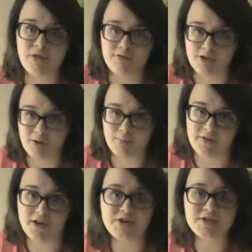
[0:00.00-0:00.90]
the
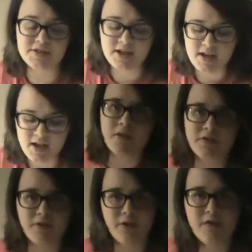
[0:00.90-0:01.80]
Vlogbrothers.
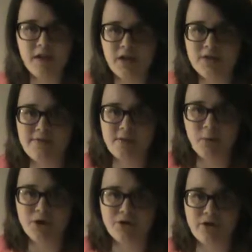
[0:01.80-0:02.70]
The photo that I used for the
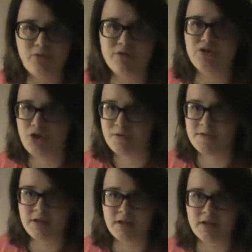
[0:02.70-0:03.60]
portrait was
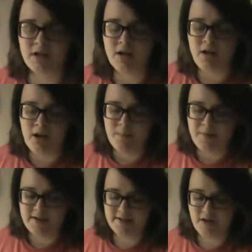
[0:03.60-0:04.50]
chosen
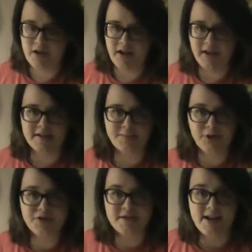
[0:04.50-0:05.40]
based on Hank's
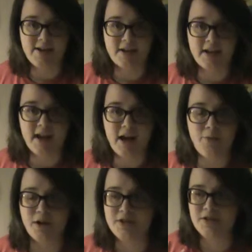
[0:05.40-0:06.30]
personality. I
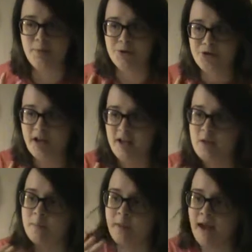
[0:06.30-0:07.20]
wanted to portray
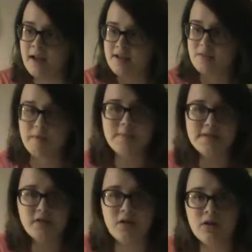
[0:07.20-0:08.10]
him as
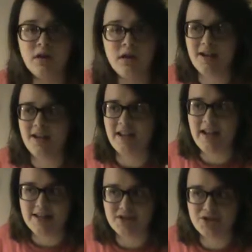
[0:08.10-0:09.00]
whimsical. He
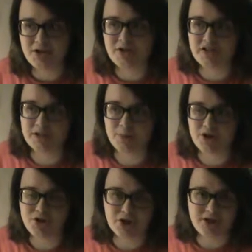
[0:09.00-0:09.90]
has a strange
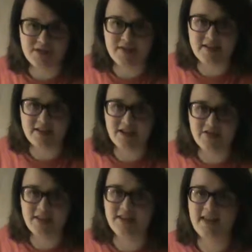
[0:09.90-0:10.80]
expression on his face, and I
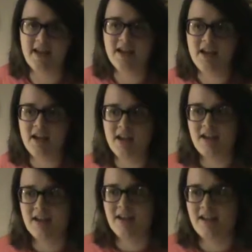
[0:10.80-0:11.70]
feel like
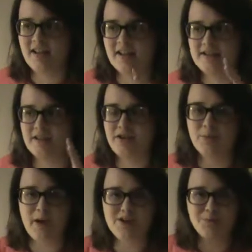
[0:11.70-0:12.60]
that is a
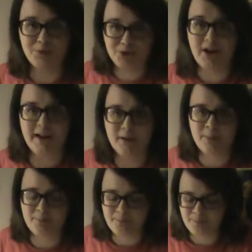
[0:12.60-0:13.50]
good way to portray him.